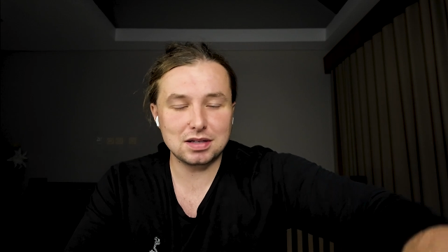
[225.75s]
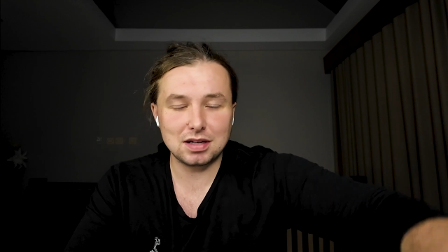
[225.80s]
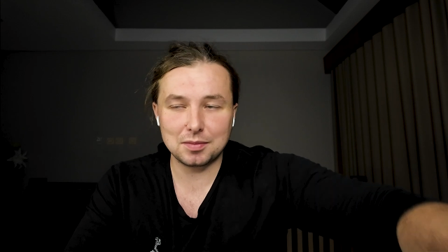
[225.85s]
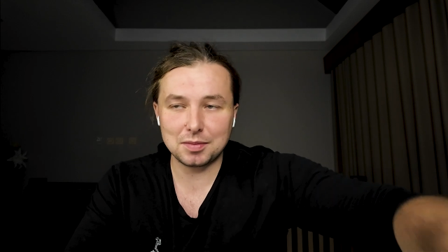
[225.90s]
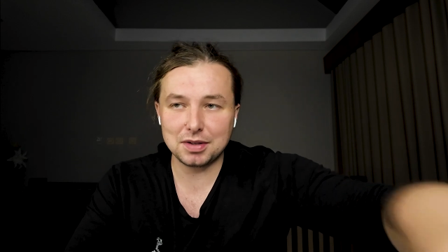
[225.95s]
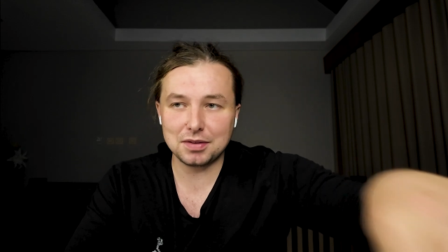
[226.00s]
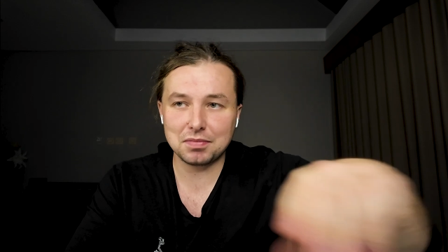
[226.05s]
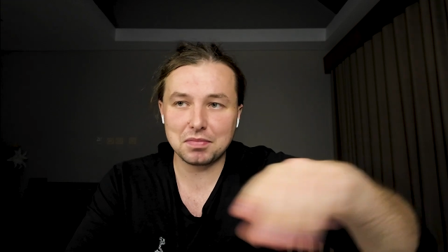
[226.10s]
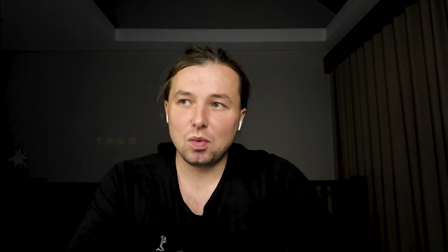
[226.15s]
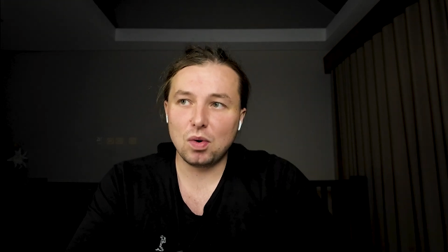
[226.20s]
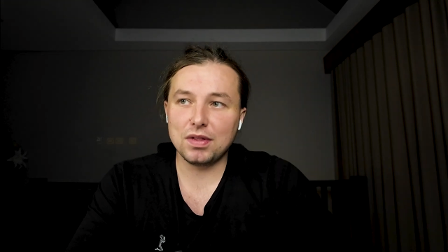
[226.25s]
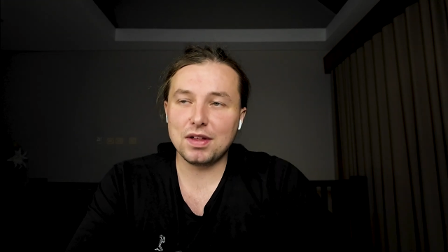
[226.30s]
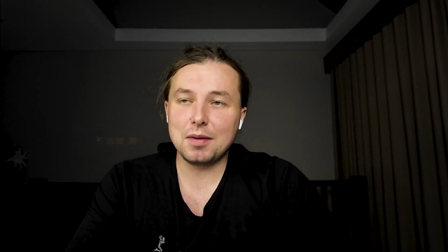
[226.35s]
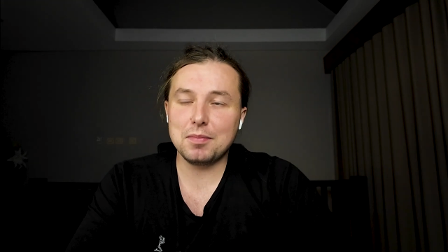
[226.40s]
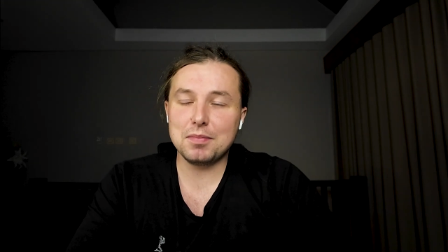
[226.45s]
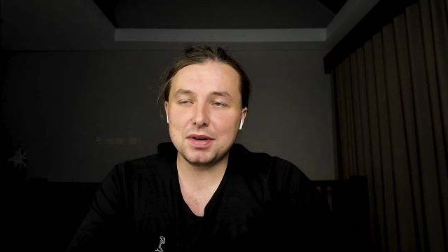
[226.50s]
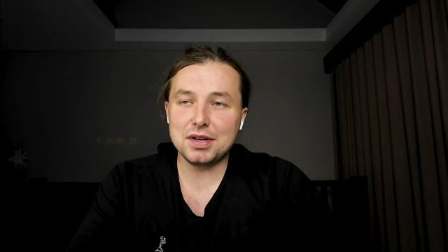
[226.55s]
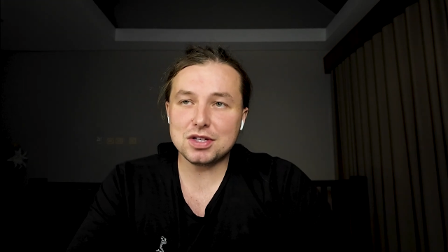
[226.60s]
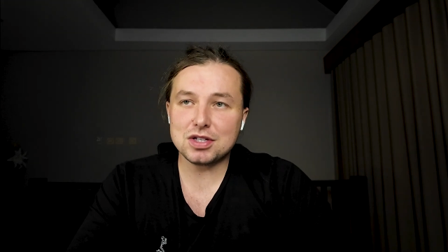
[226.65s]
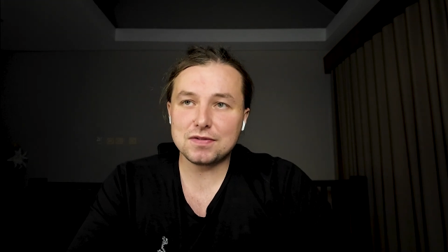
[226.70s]
I mean, what that
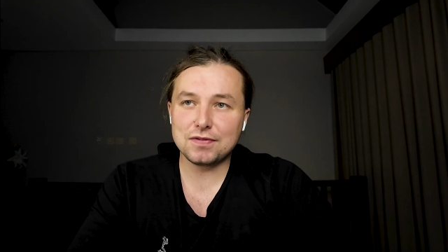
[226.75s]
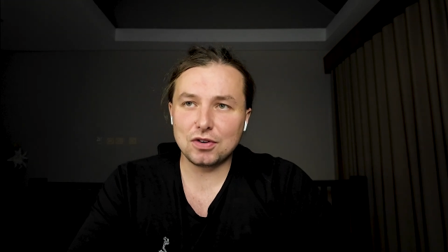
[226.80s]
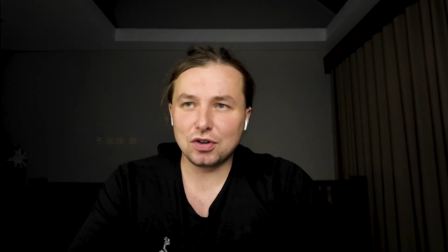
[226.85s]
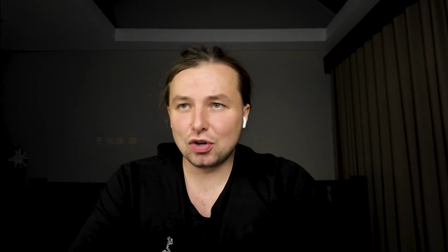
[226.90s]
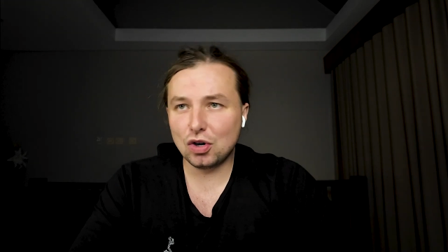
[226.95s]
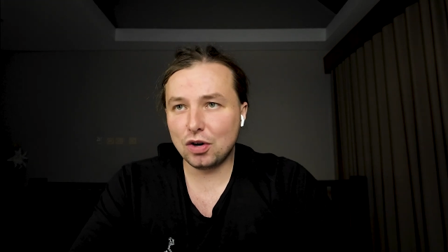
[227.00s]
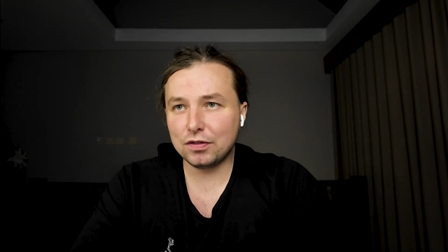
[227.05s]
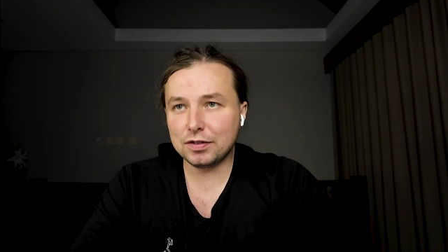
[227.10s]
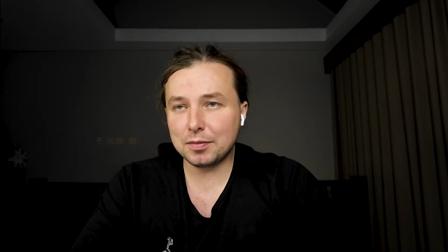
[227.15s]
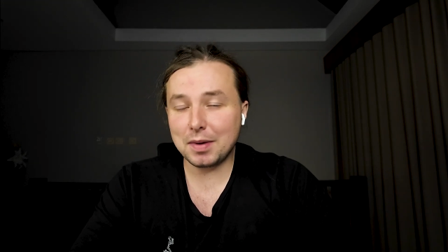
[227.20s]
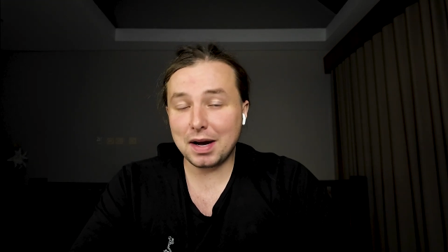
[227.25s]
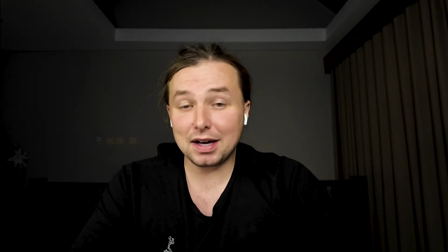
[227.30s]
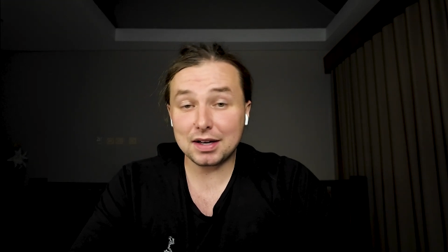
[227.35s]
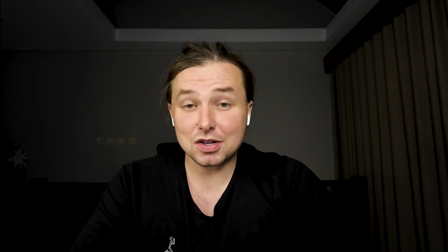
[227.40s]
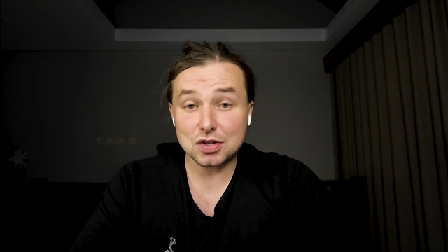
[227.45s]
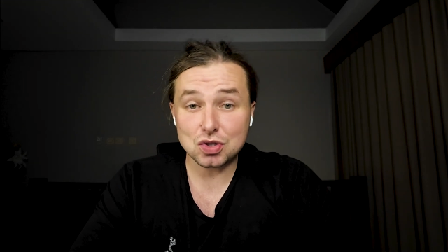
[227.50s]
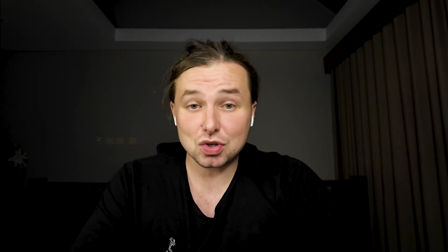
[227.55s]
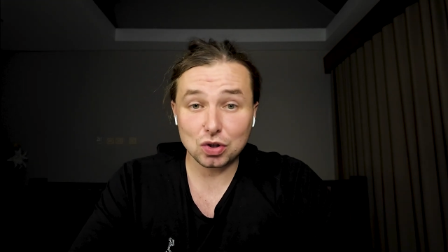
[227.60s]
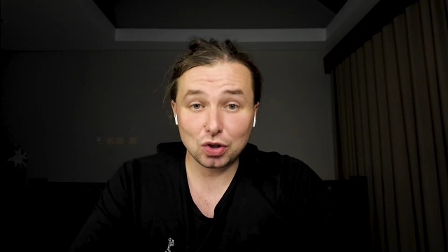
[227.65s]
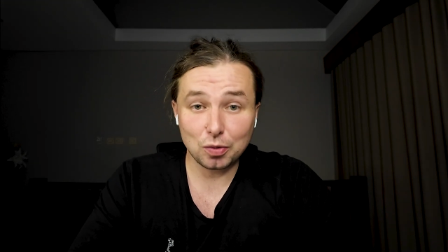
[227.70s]
means for other
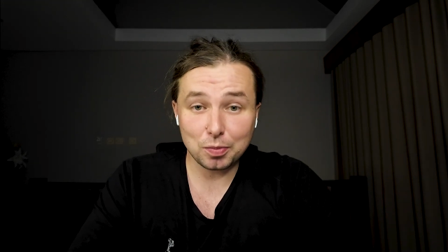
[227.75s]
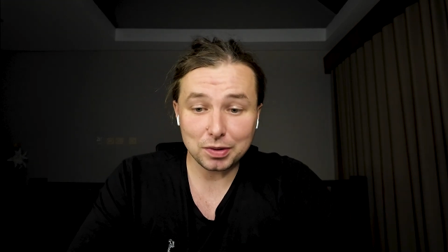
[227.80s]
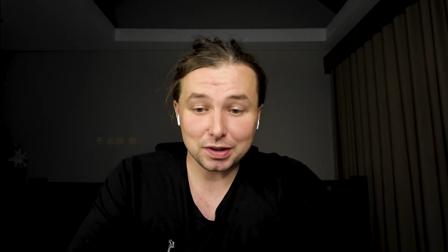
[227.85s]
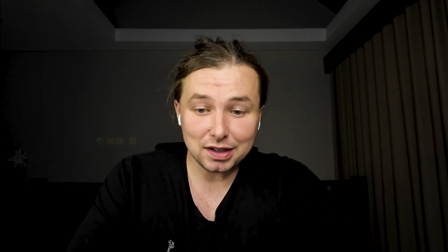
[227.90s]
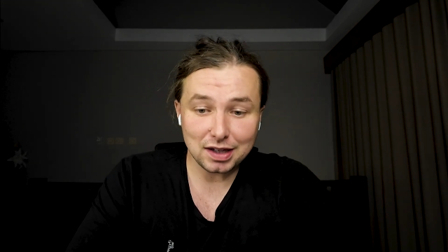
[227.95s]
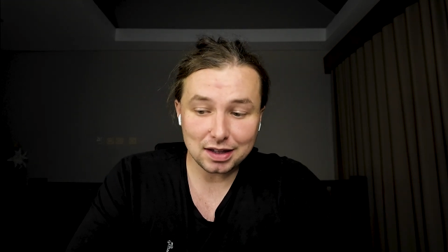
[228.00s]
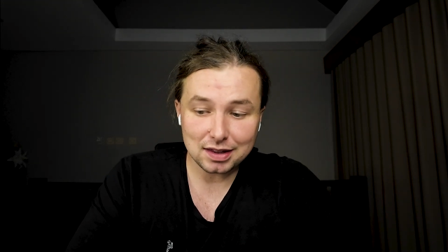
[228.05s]
markets globally,